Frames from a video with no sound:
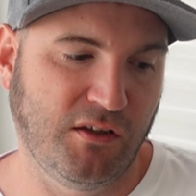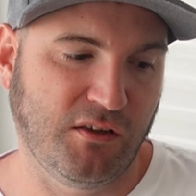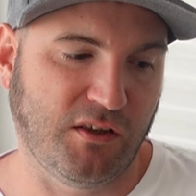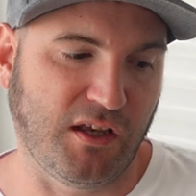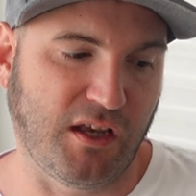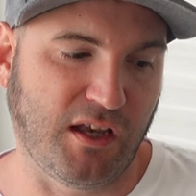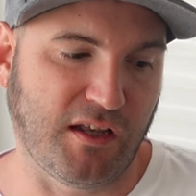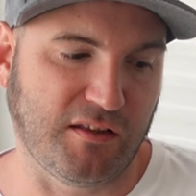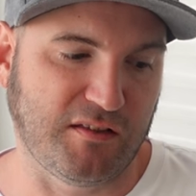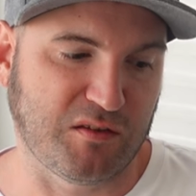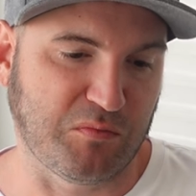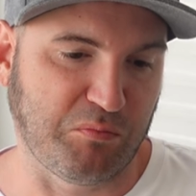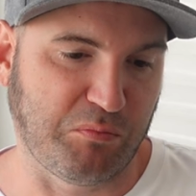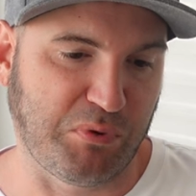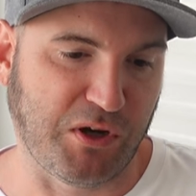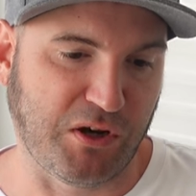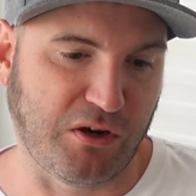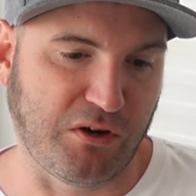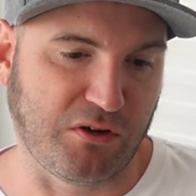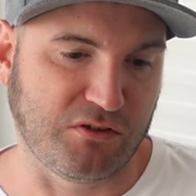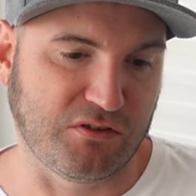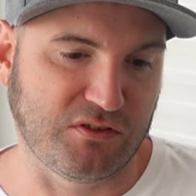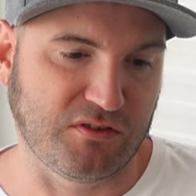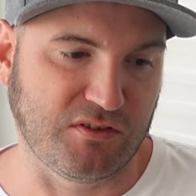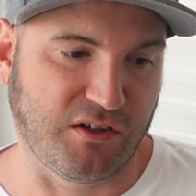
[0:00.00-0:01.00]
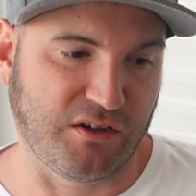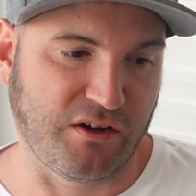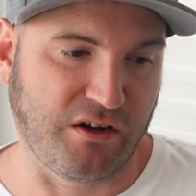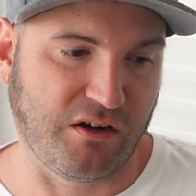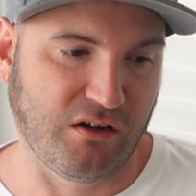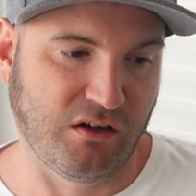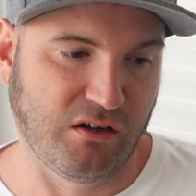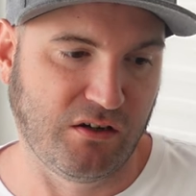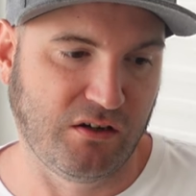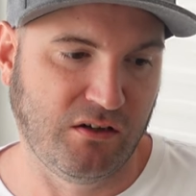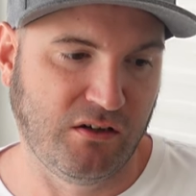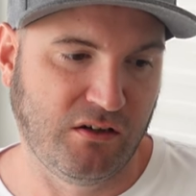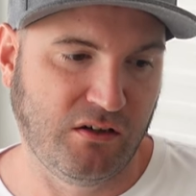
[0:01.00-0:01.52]
they had some pairs
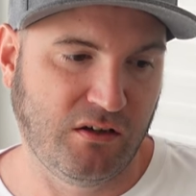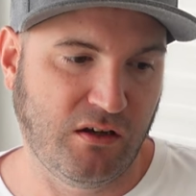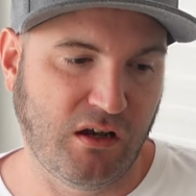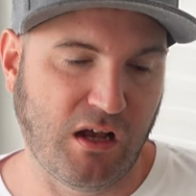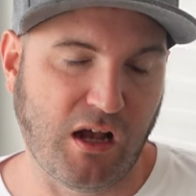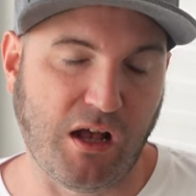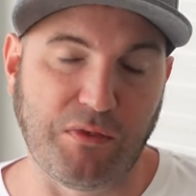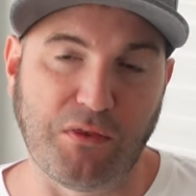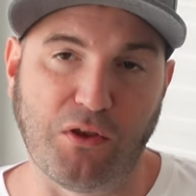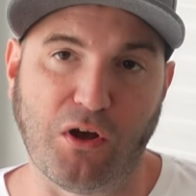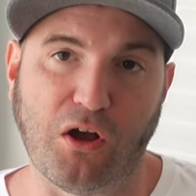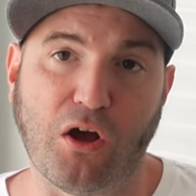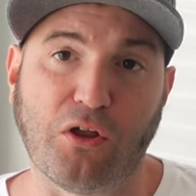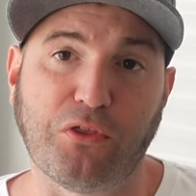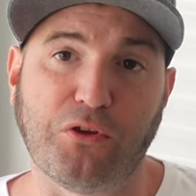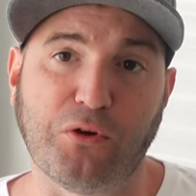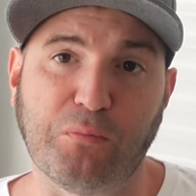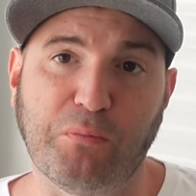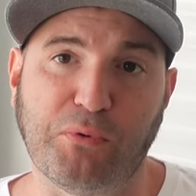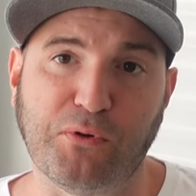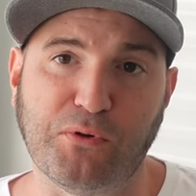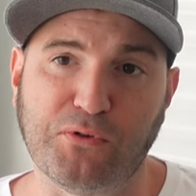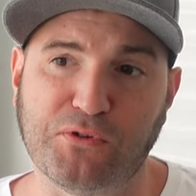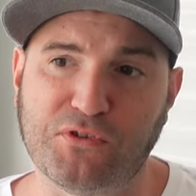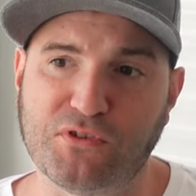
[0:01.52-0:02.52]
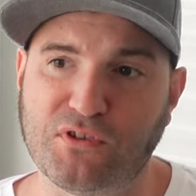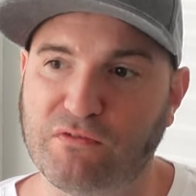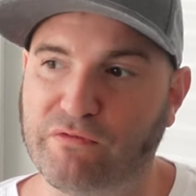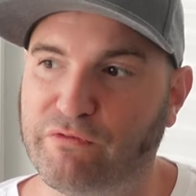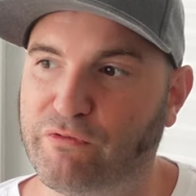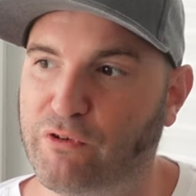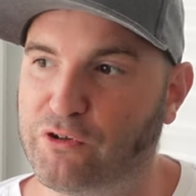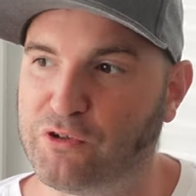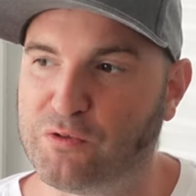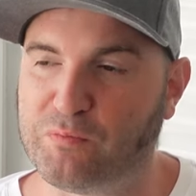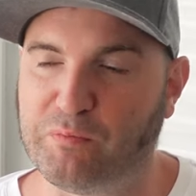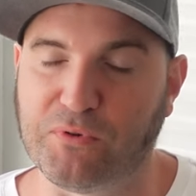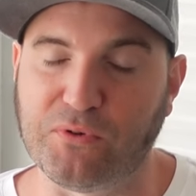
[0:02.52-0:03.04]
there on the other Boost, the
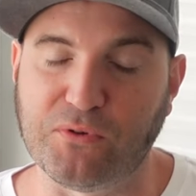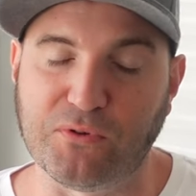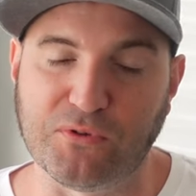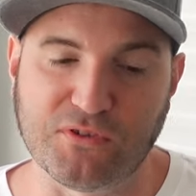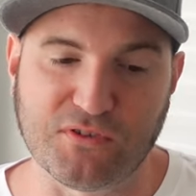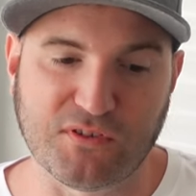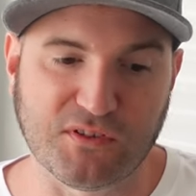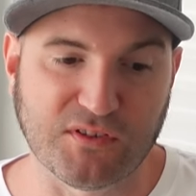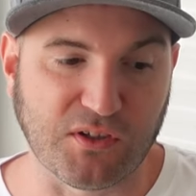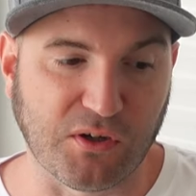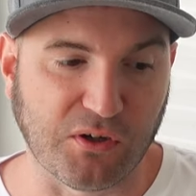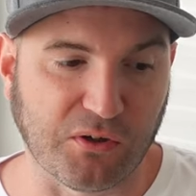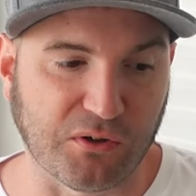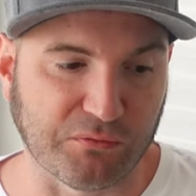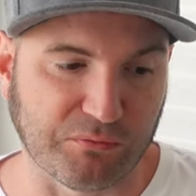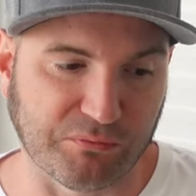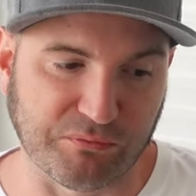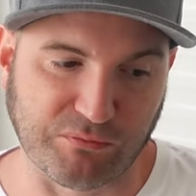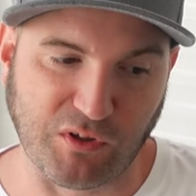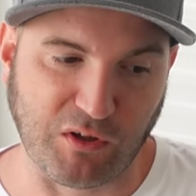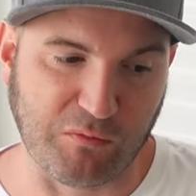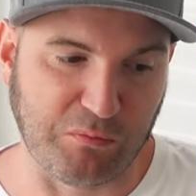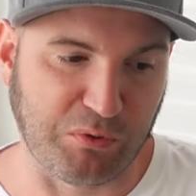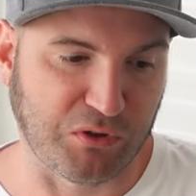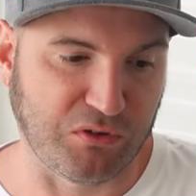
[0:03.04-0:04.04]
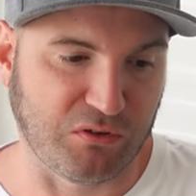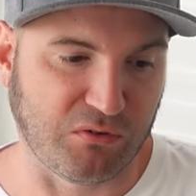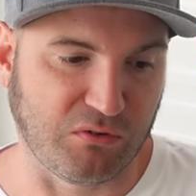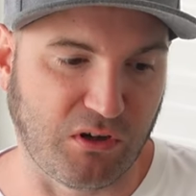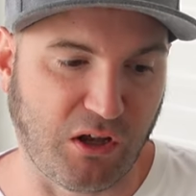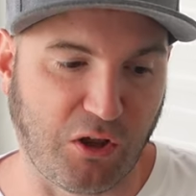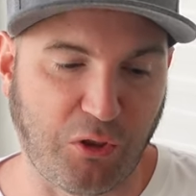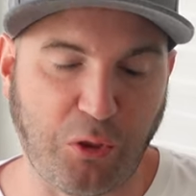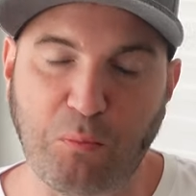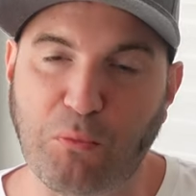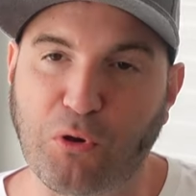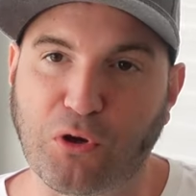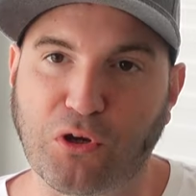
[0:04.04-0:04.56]
first Boost. So they've been
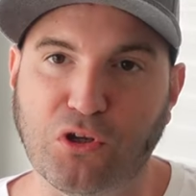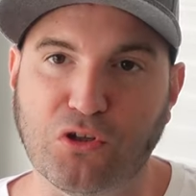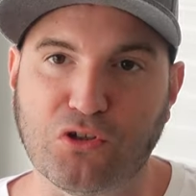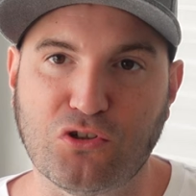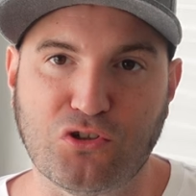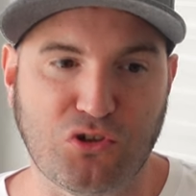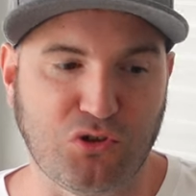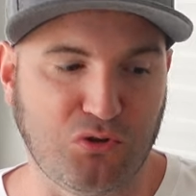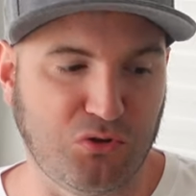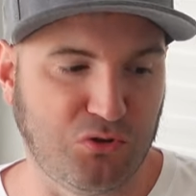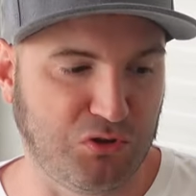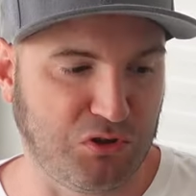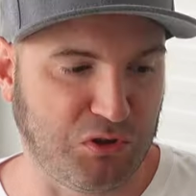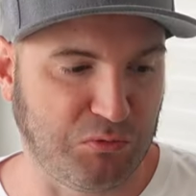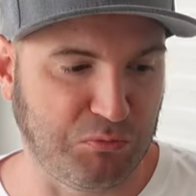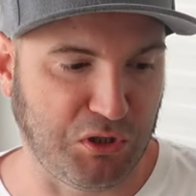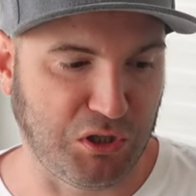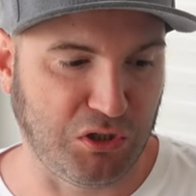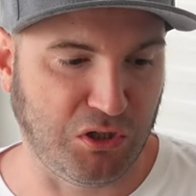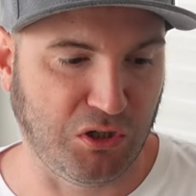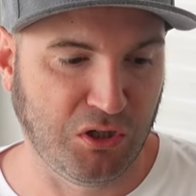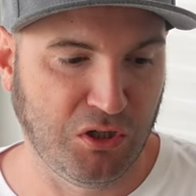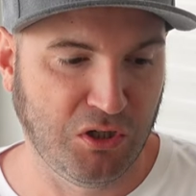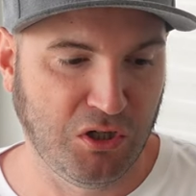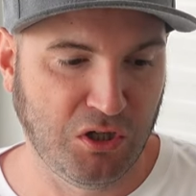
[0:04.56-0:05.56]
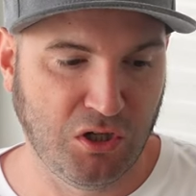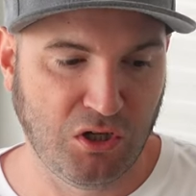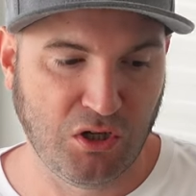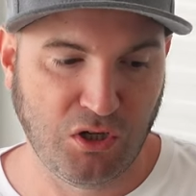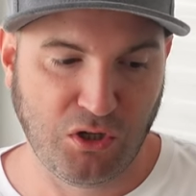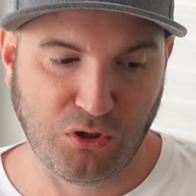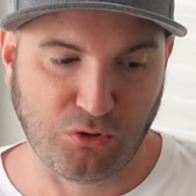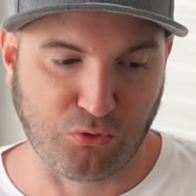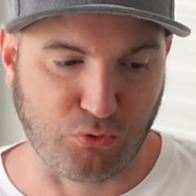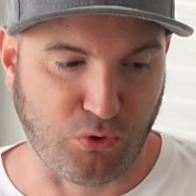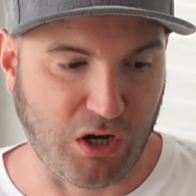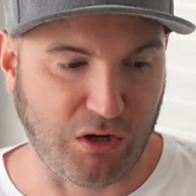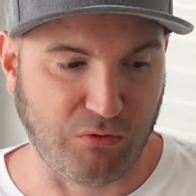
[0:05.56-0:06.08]
nothing but good shoes to me.
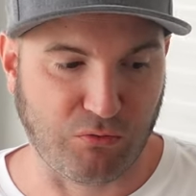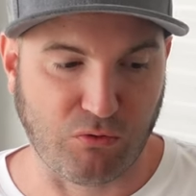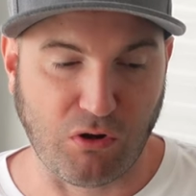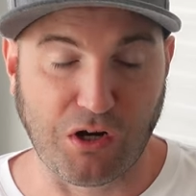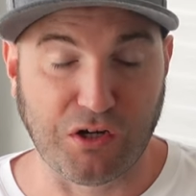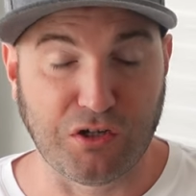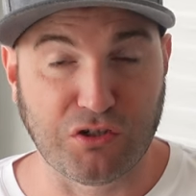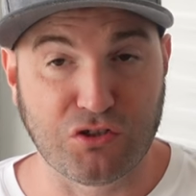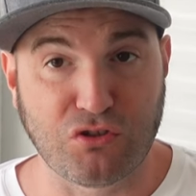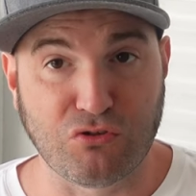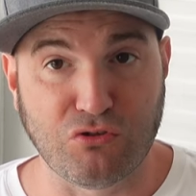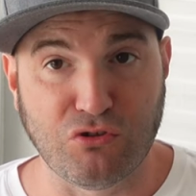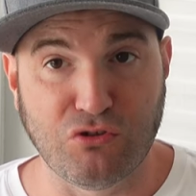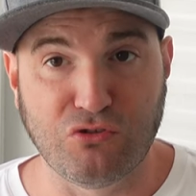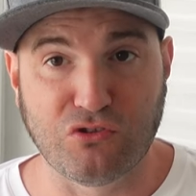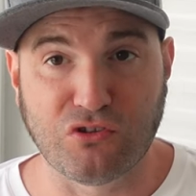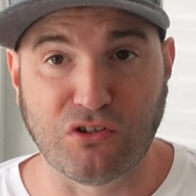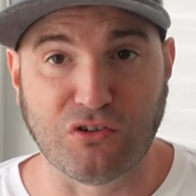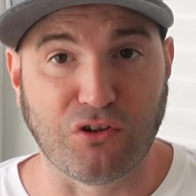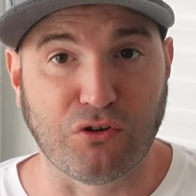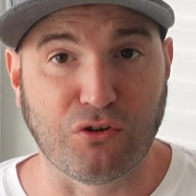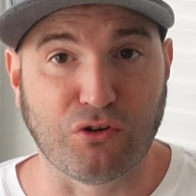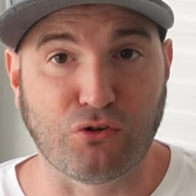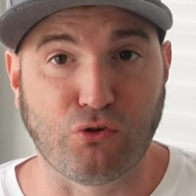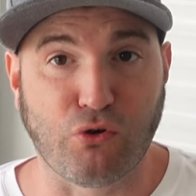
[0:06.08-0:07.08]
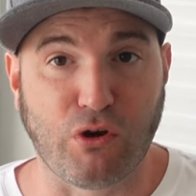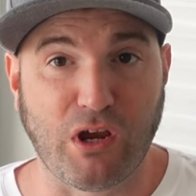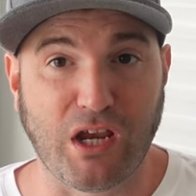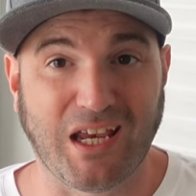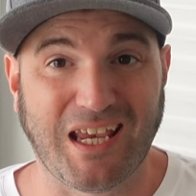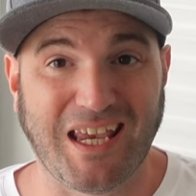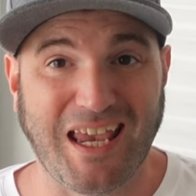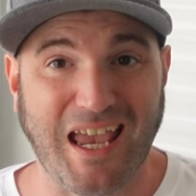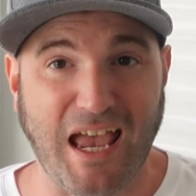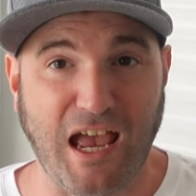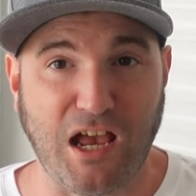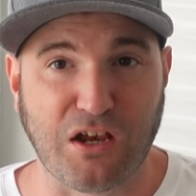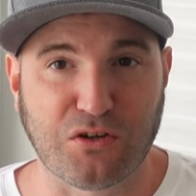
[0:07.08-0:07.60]
Great running shoes, and they're a
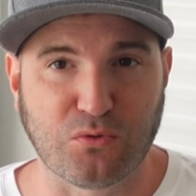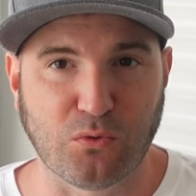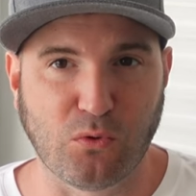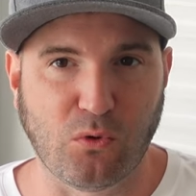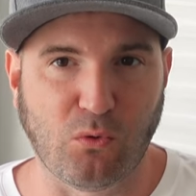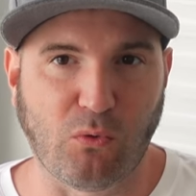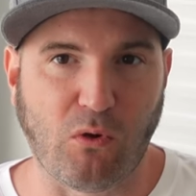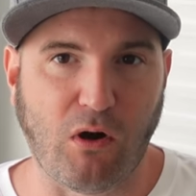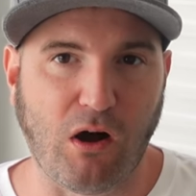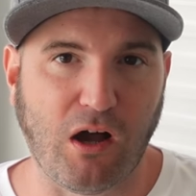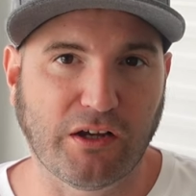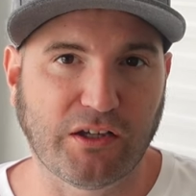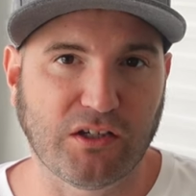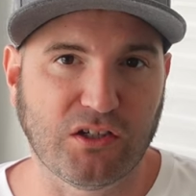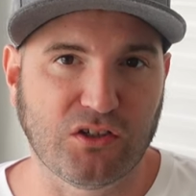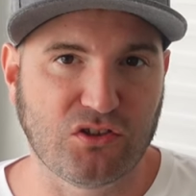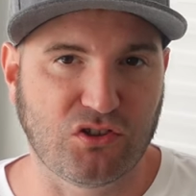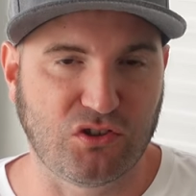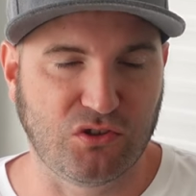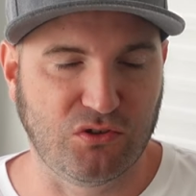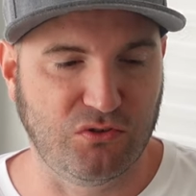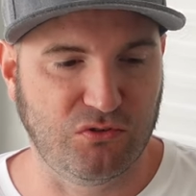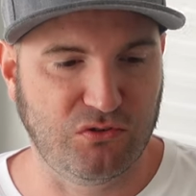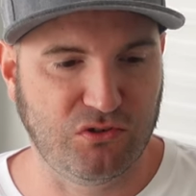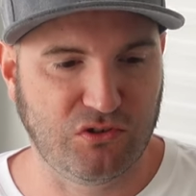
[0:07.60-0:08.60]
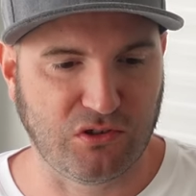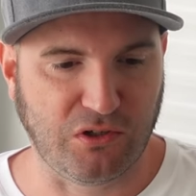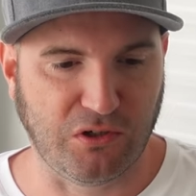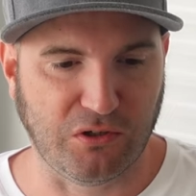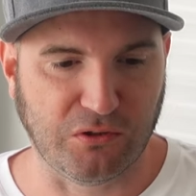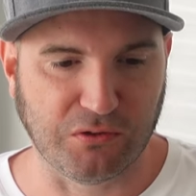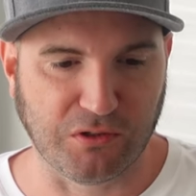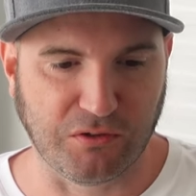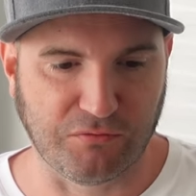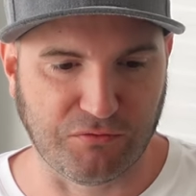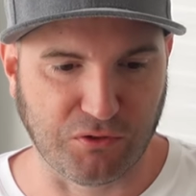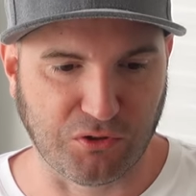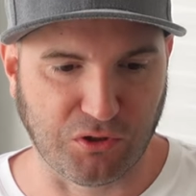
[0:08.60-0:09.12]
great casual walking shoe.
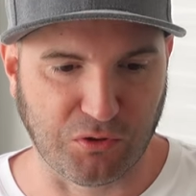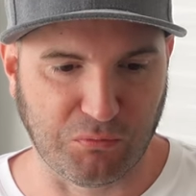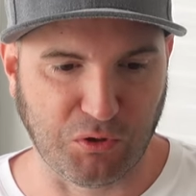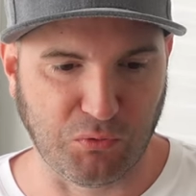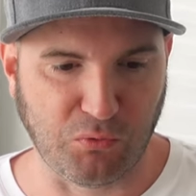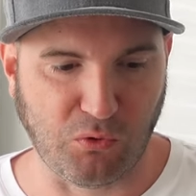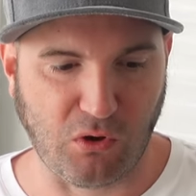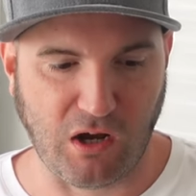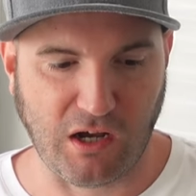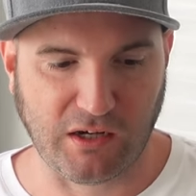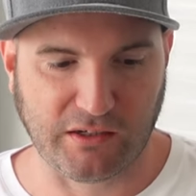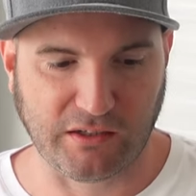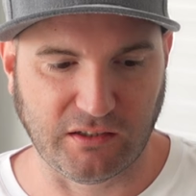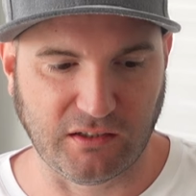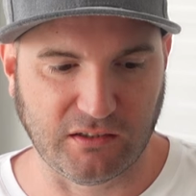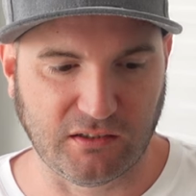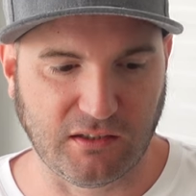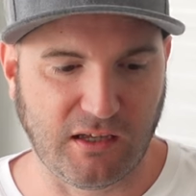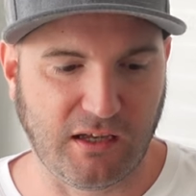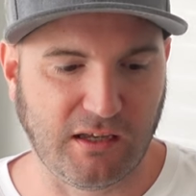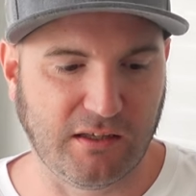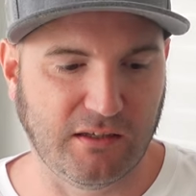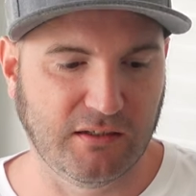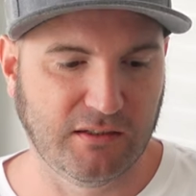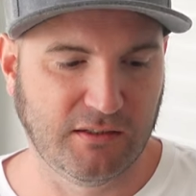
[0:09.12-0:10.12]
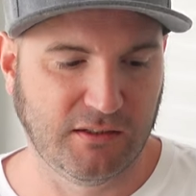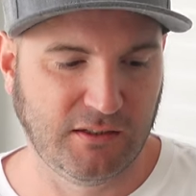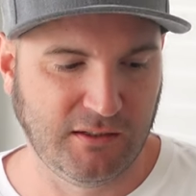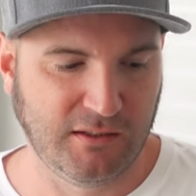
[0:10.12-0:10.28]
So if you're going to be walking a lot,